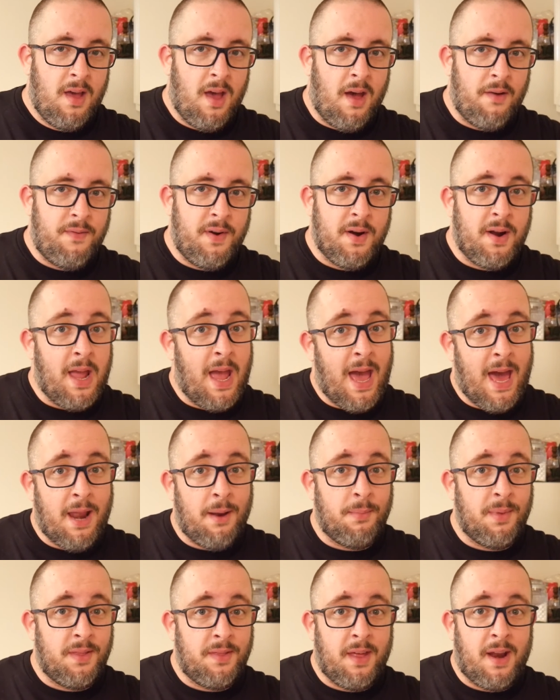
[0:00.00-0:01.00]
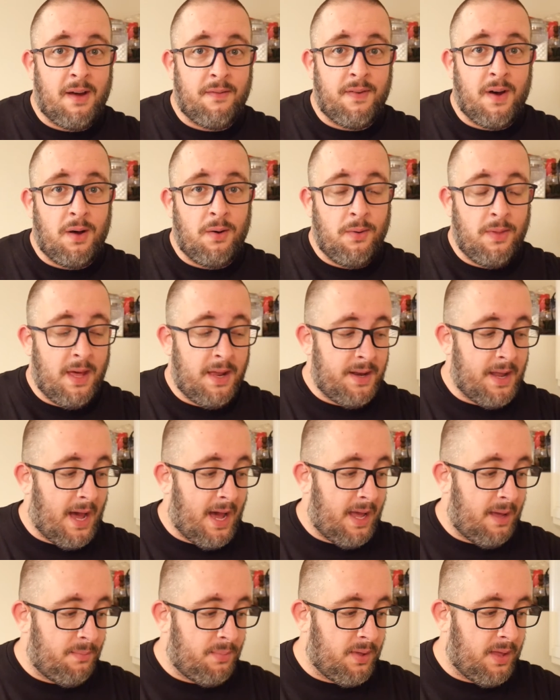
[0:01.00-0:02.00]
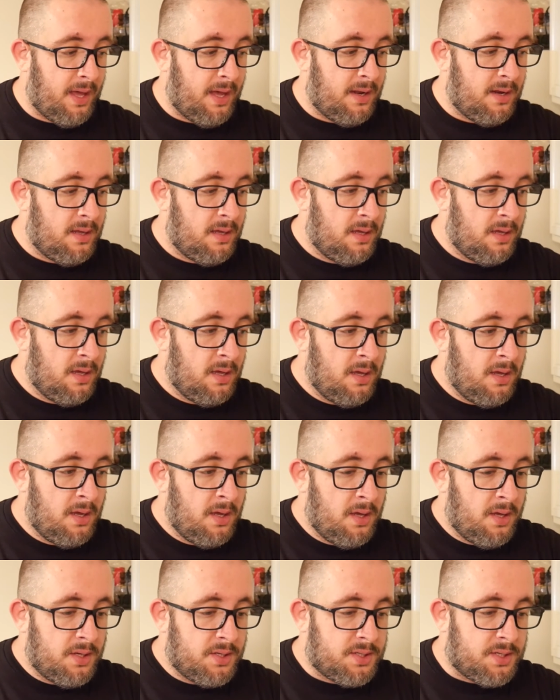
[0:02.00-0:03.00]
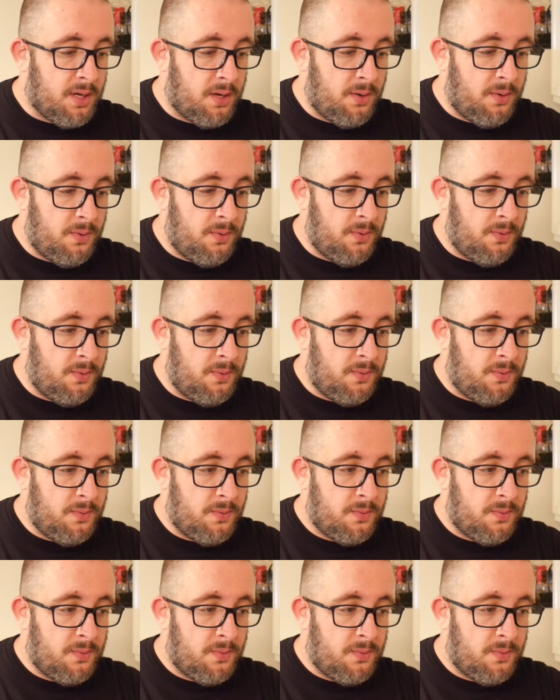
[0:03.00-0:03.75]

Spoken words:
adamant that I follow that diet plan. So